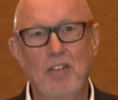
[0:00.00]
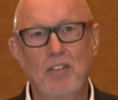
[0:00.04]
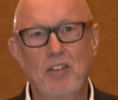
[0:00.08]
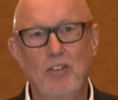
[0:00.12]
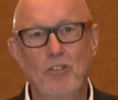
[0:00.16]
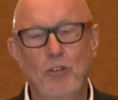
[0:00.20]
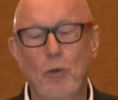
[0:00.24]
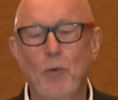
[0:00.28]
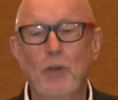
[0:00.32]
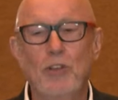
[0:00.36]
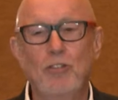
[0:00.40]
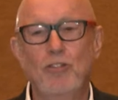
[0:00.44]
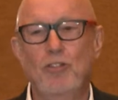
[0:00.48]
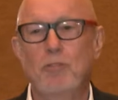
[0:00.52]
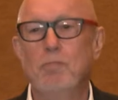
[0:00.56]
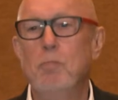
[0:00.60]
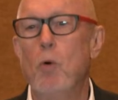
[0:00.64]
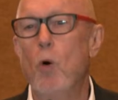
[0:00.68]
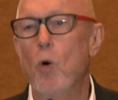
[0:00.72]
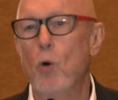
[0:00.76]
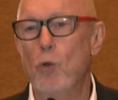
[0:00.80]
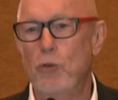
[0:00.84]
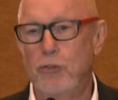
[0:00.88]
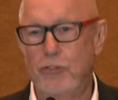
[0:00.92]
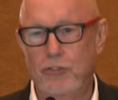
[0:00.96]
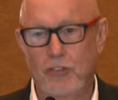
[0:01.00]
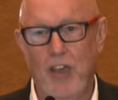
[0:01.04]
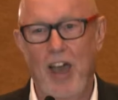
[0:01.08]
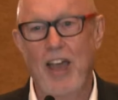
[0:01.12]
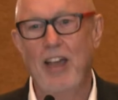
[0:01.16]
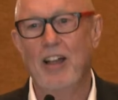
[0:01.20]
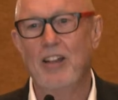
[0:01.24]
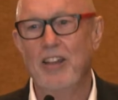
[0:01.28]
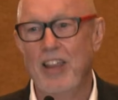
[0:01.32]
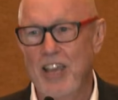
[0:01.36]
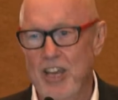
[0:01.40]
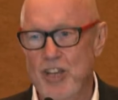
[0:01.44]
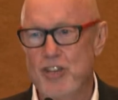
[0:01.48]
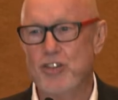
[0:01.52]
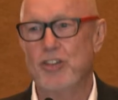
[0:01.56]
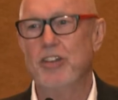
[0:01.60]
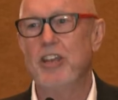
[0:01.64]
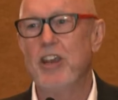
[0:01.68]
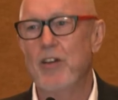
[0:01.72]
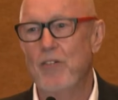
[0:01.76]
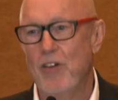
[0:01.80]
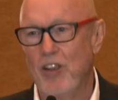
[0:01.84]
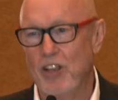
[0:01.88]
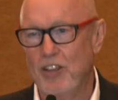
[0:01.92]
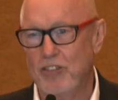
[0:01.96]
doing small-scale
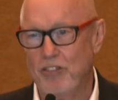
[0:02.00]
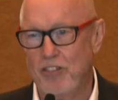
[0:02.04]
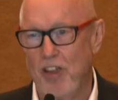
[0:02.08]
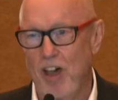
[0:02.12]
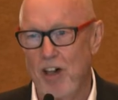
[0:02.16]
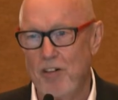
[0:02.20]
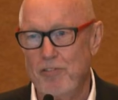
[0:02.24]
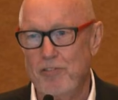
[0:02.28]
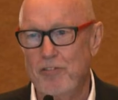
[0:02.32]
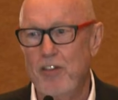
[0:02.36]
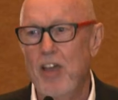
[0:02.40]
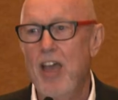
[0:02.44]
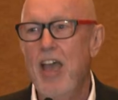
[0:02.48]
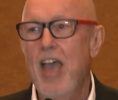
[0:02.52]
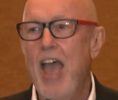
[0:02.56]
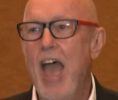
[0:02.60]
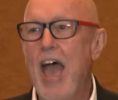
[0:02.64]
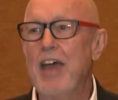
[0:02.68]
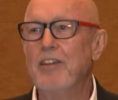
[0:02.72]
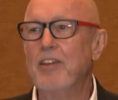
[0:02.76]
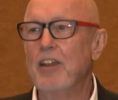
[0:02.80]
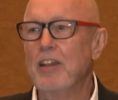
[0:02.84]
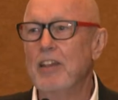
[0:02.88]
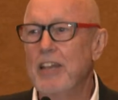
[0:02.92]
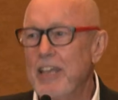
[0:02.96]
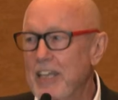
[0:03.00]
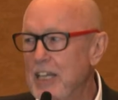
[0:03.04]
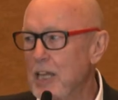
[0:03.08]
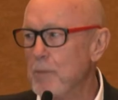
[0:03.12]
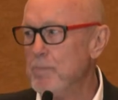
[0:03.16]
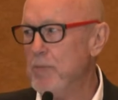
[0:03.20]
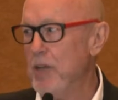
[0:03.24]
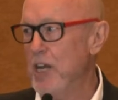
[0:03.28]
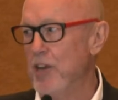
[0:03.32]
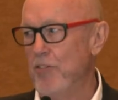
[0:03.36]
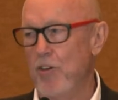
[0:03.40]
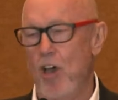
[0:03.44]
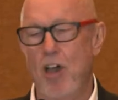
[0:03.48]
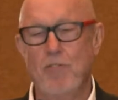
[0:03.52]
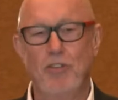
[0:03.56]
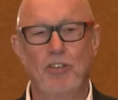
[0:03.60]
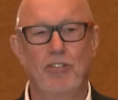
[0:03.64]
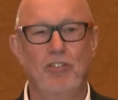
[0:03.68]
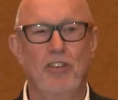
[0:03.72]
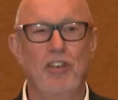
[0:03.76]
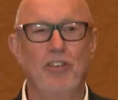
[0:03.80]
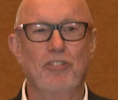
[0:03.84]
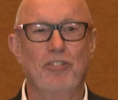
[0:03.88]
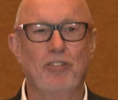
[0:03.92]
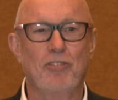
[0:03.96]
engineering stuff and a little bit of
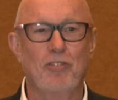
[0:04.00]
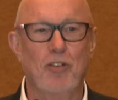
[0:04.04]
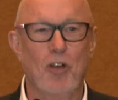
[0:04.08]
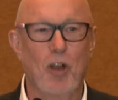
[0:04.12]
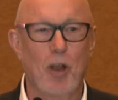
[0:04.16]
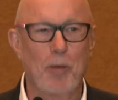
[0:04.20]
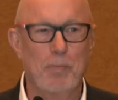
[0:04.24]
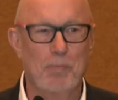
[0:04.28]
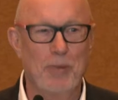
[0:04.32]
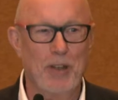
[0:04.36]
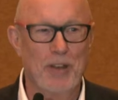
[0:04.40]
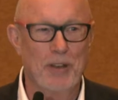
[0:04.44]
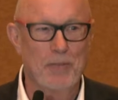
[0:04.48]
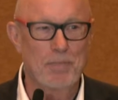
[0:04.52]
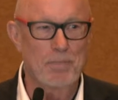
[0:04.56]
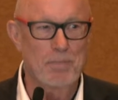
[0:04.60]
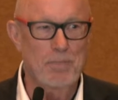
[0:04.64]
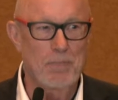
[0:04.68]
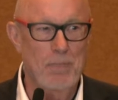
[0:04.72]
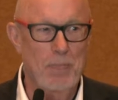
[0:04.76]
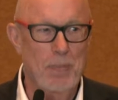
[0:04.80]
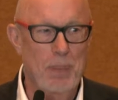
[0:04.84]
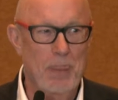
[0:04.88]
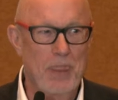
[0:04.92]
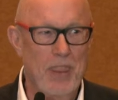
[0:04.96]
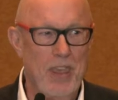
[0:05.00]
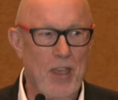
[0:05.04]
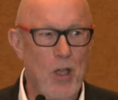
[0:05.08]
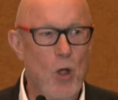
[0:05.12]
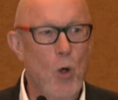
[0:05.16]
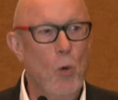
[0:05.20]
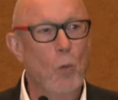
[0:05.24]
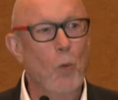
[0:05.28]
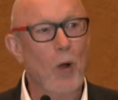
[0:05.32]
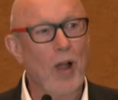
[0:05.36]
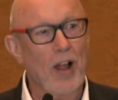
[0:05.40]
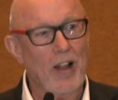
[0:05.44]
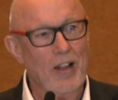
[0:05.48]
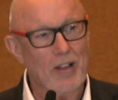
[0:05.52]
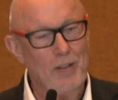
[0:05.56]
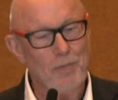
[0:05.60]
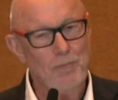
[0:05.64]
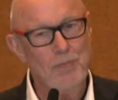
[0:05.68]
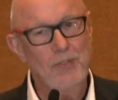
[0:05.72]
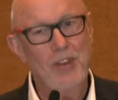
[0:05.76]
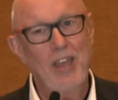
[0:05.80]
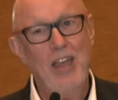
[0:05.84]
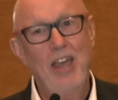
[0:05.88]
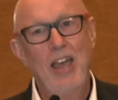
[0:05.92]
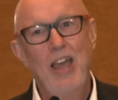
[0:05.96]
overseas development. Well,
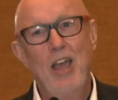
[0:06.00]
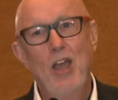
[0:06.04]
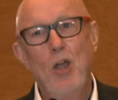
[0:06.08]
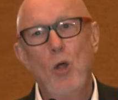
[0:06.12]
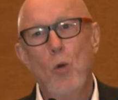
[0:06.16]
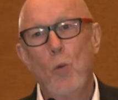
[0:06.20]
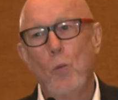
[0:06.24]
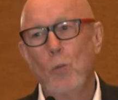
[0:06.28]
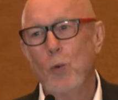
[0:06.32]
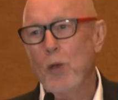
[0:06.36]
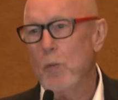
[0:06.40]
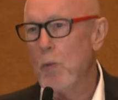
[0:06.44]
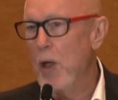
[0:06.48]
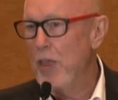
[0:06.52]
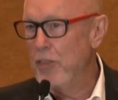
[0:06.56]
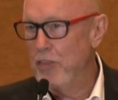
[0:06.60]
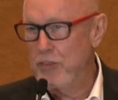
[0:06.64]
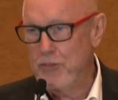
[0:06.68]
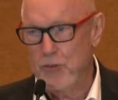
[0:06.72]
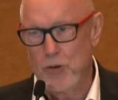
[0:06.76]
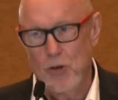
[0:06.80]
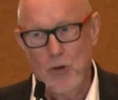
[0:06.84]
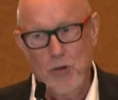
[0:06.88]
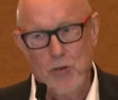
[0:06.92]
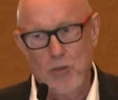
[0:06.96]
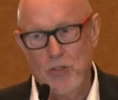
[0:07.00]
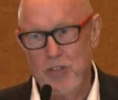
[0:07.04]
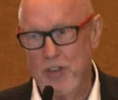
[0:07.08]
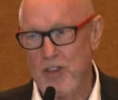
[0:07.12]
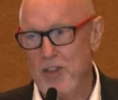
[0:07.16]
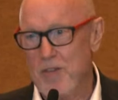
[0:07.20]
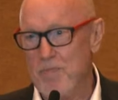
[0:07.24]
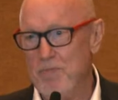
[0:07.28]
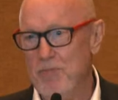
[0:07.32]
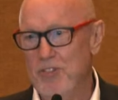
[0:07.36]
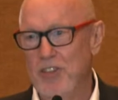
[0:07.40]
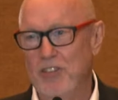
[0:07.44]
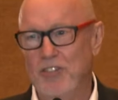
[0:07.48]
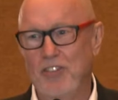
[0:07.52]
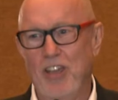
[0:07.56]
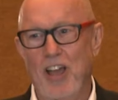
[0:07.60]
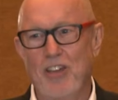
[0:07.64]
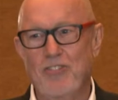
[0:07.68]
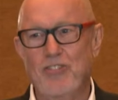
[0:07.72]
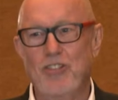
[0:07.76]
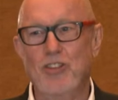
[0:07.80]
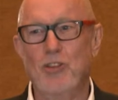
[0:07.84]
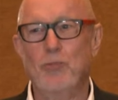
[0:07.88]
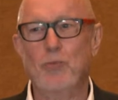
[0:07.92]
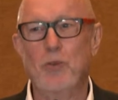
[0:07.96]
we went through the
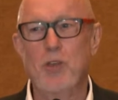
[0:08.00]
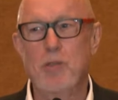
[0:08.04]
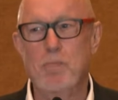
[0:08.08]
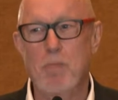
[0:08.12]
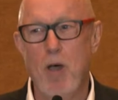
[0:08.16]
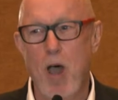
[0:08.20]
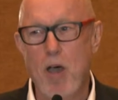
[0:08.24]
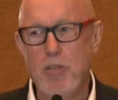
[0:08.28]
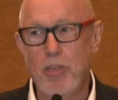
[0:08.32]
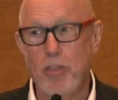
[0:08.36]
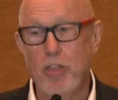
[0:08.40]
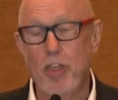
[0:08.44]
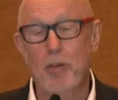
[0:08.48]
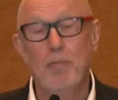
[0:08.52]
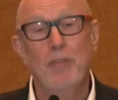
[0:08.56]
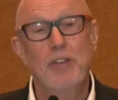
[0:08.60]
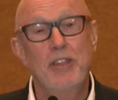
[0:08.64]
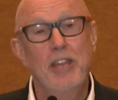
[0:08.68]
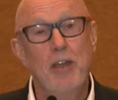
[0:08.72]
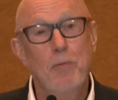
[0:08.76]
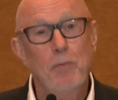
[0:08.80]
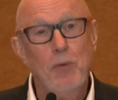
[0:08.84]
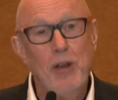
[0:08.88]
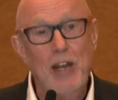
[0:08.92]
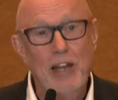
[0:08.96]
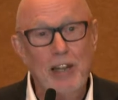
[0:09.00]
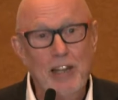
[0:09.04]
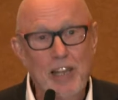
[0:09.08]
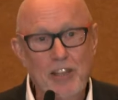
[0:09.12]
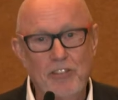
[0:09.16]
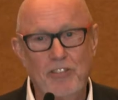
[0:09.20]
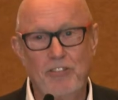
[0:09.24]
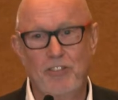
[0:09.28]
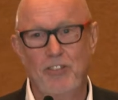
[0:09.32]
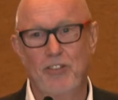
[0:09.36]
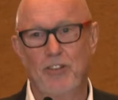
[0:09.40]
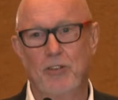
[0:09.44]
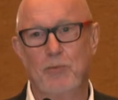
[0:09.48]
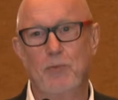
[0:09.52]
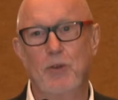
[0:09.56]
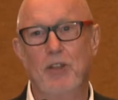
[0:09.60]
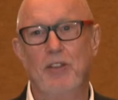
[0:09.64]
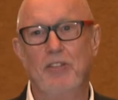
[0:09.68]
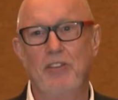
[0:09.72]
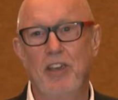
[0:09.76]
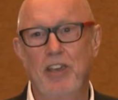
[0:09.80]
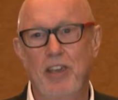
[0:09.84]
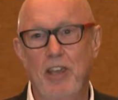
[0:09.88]
discussions with both of them, and then we listed with